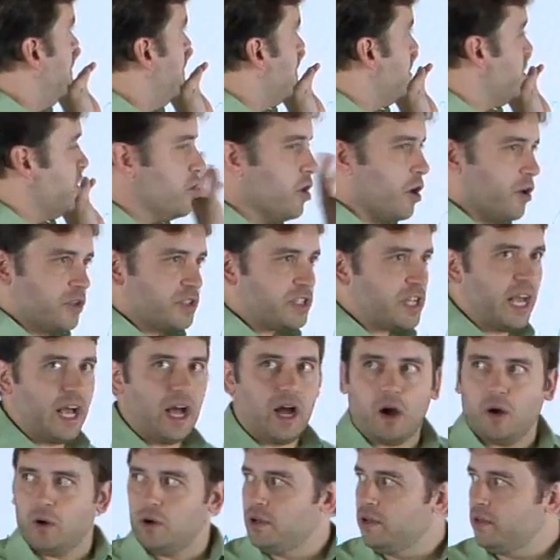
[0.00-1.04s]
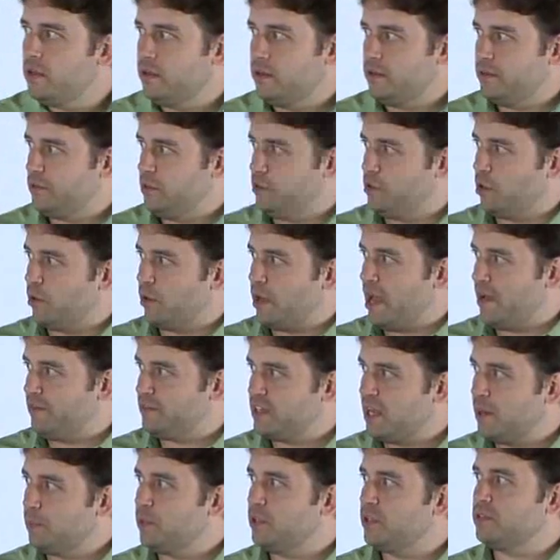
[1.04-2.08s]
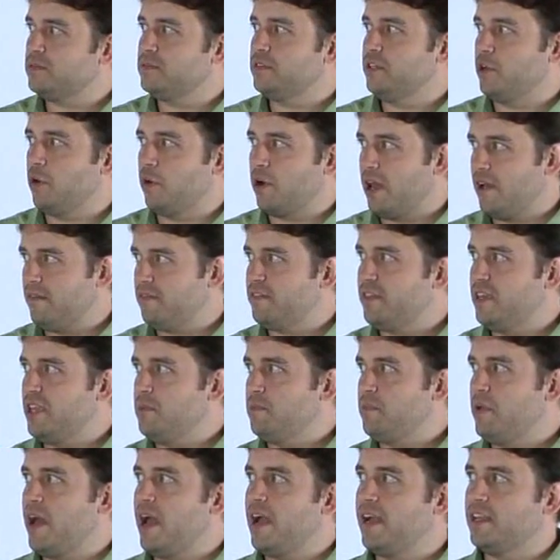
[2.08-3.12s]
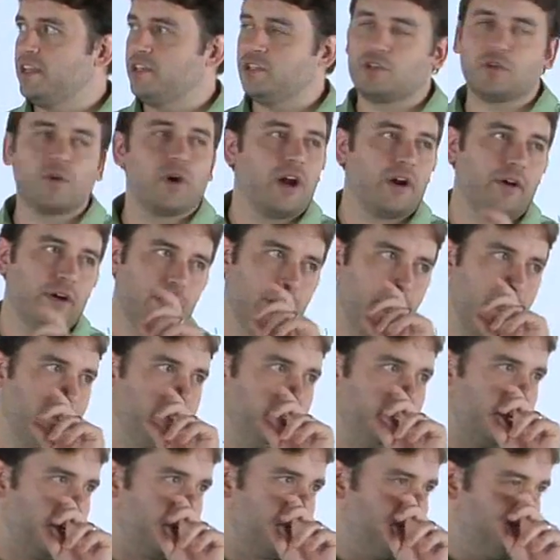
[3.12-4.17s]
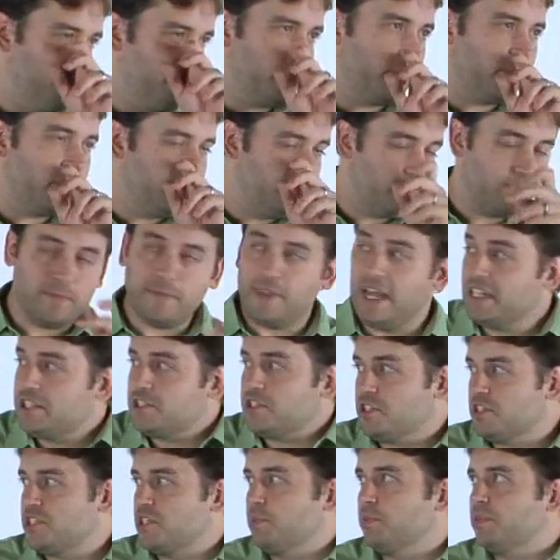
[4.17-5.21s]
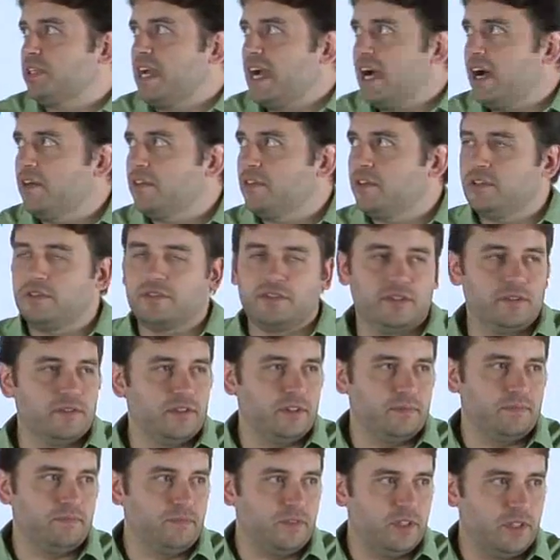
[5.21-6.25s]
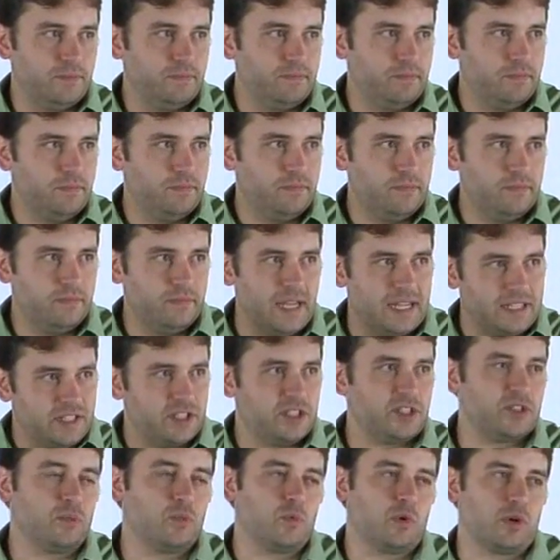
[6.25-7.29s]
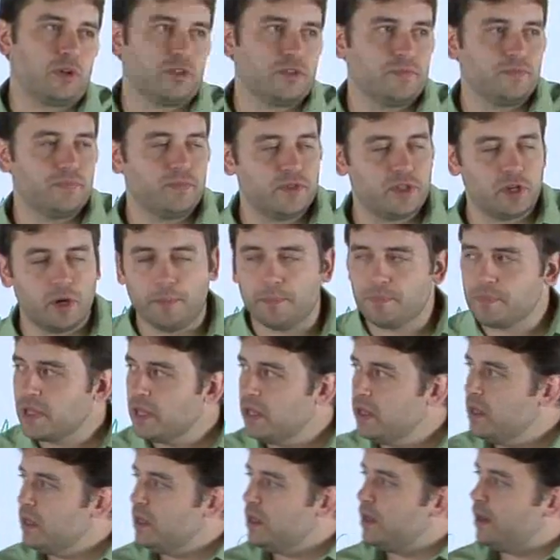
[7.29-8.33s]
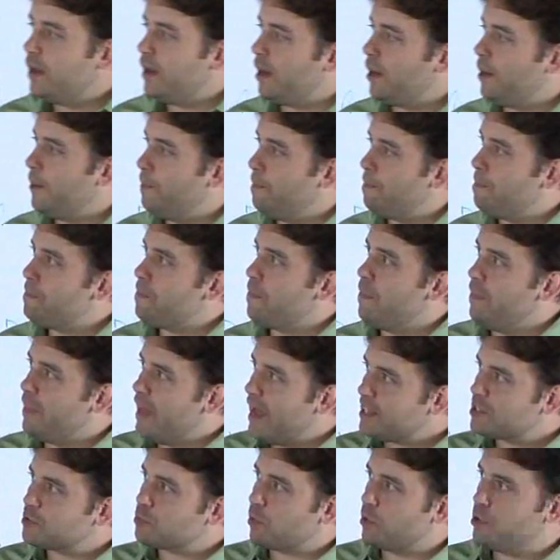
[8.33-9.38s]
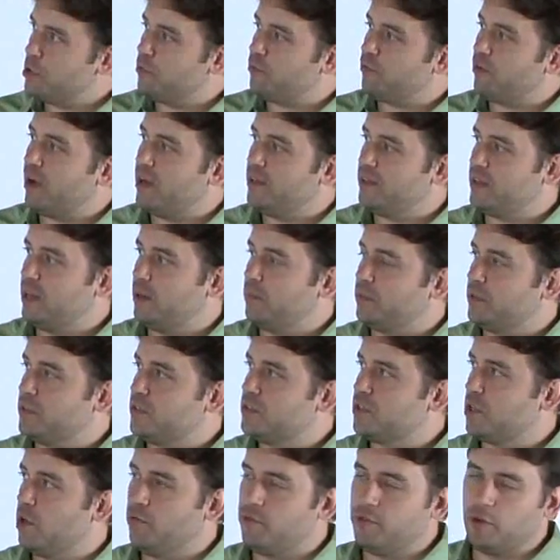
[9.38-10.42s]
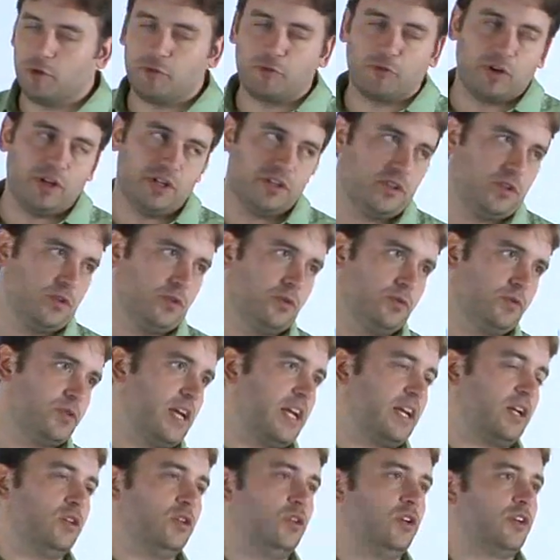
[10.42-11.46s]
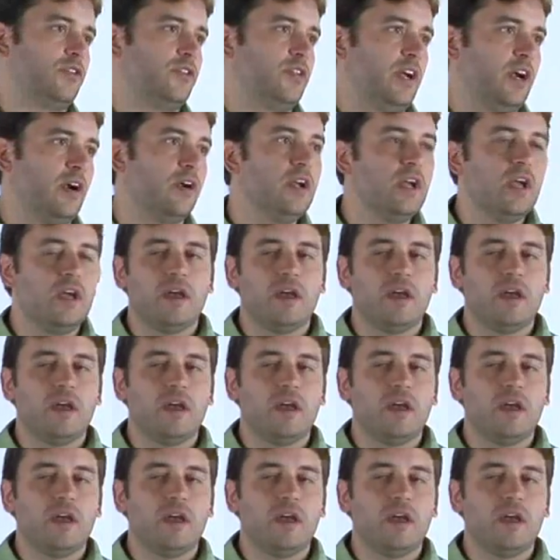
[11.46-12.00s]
And you notice how you don't have template, you don't have theme, package, or area name in there. That's just simply how that system works. So that's where you find templates. So feel free to take a look there.